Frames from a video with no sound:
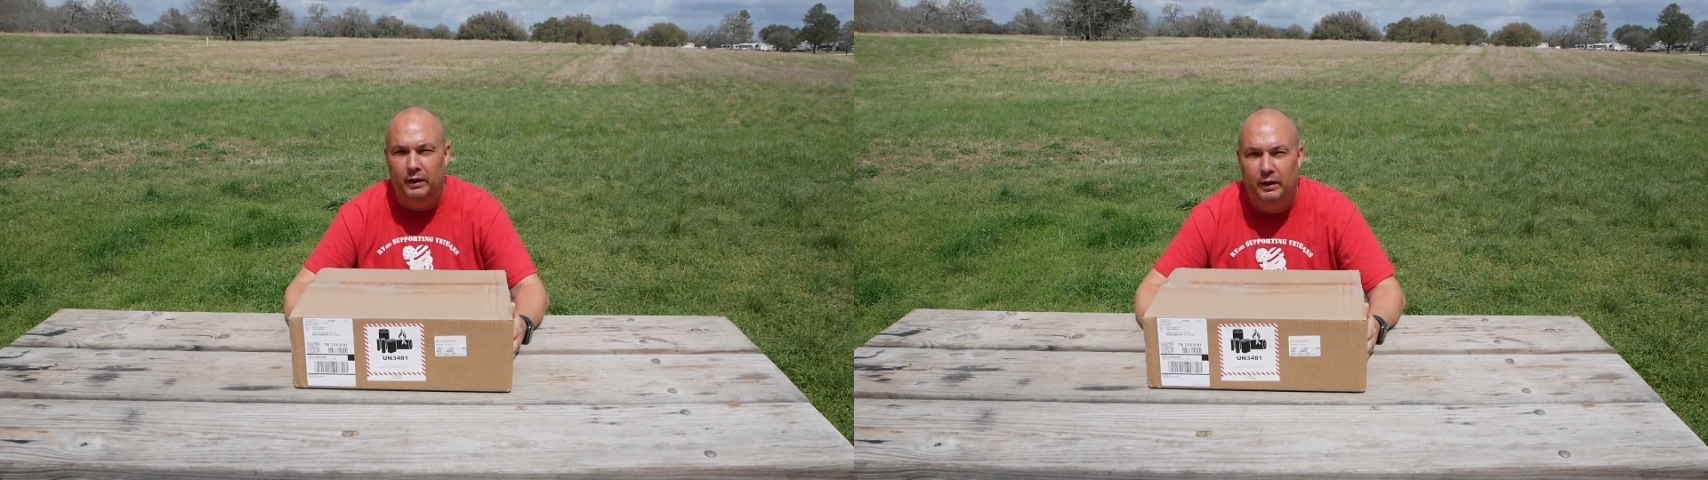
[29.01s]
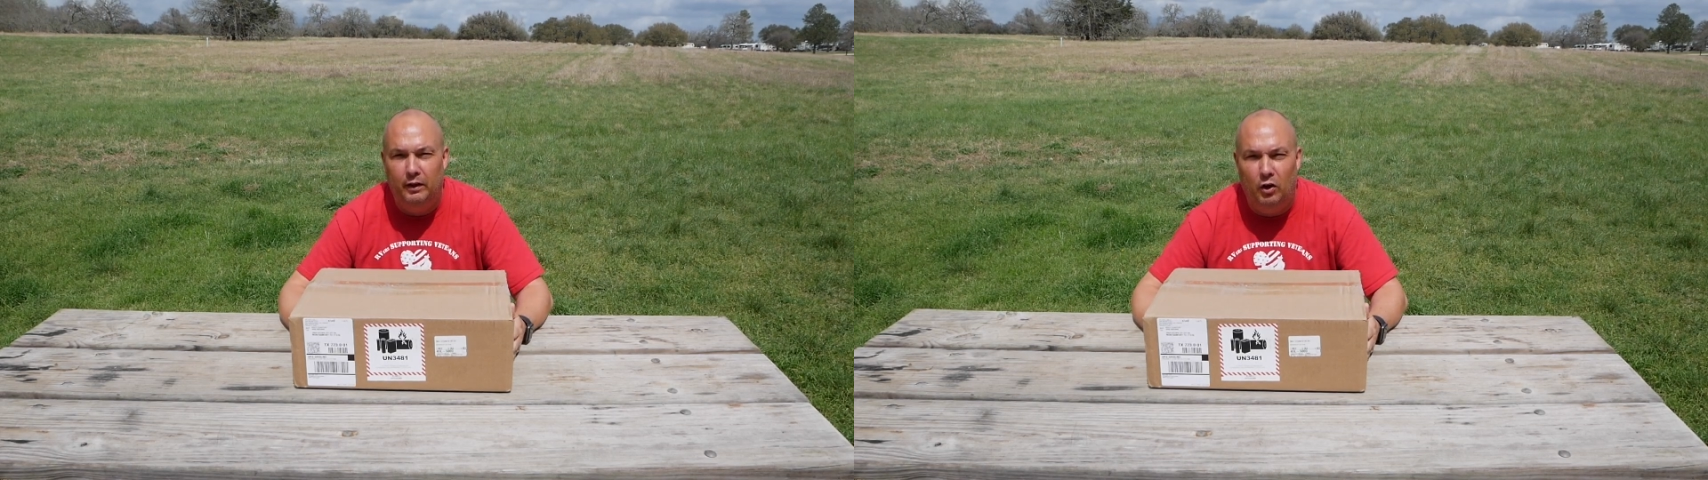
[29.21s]

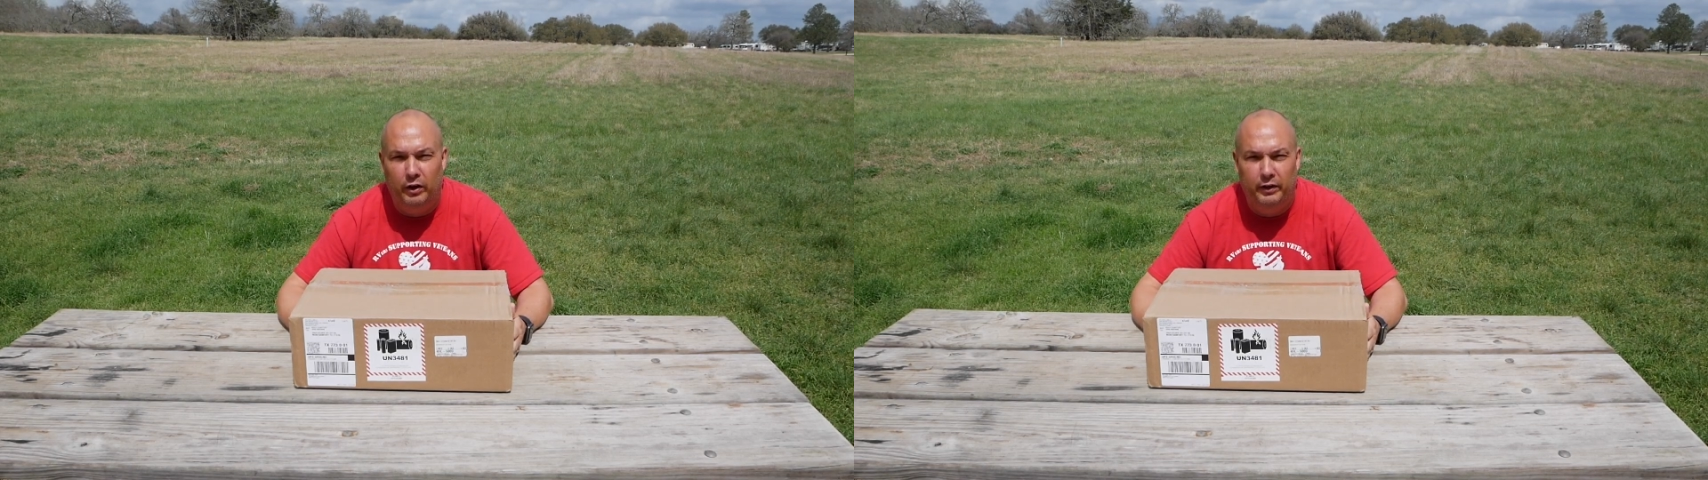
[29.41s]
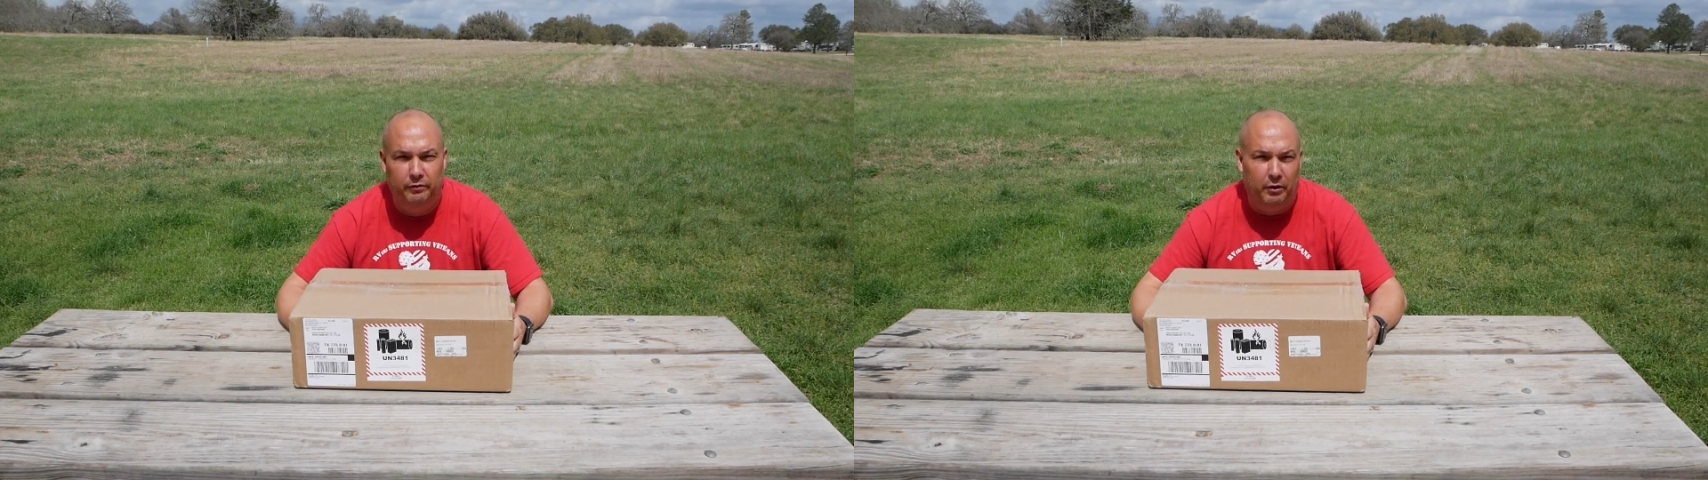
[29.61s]
on
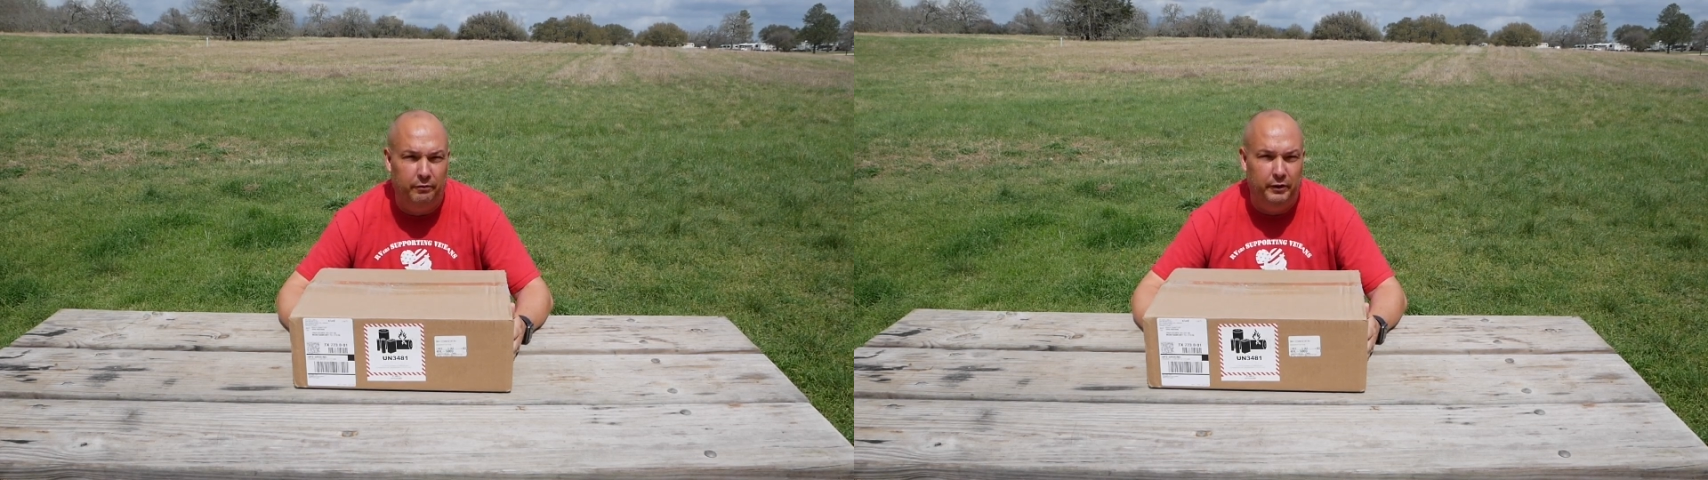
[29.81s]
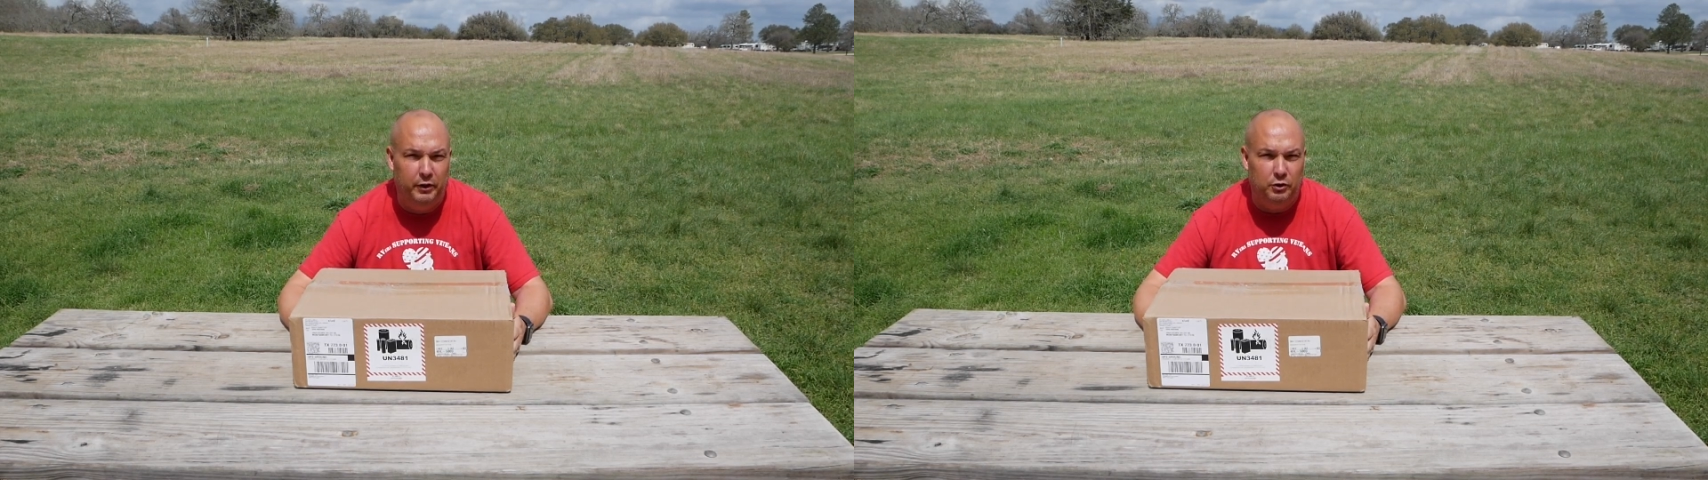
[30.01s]
any of our
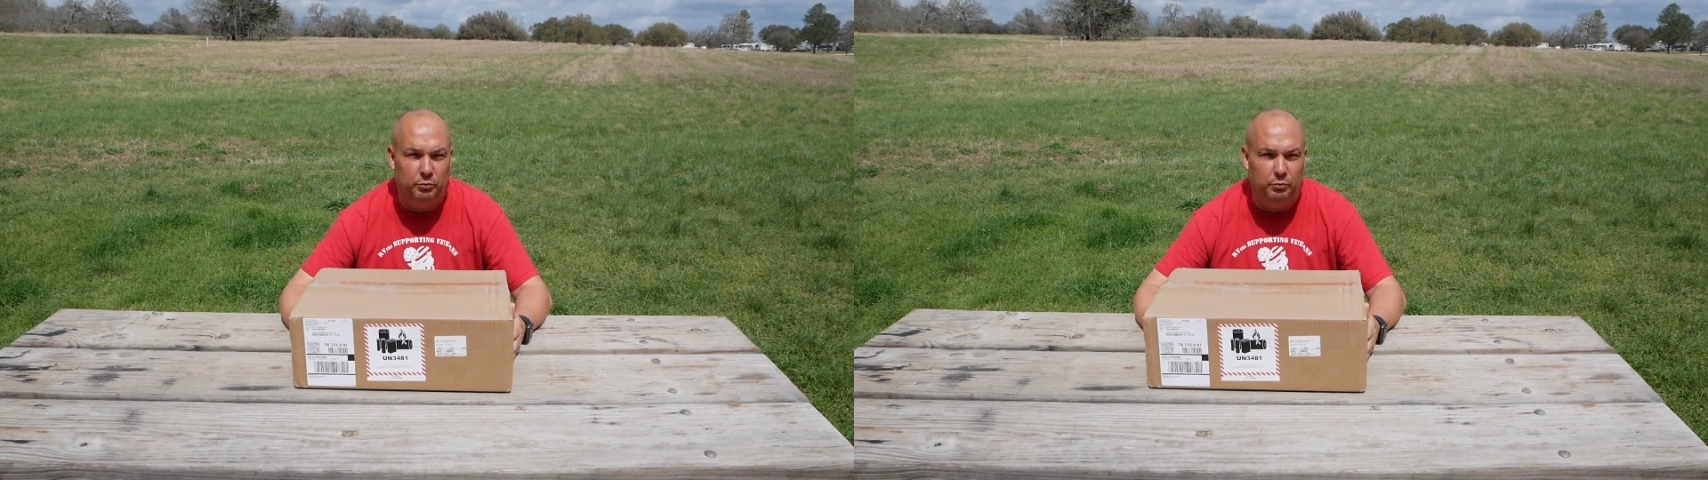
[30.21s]
videos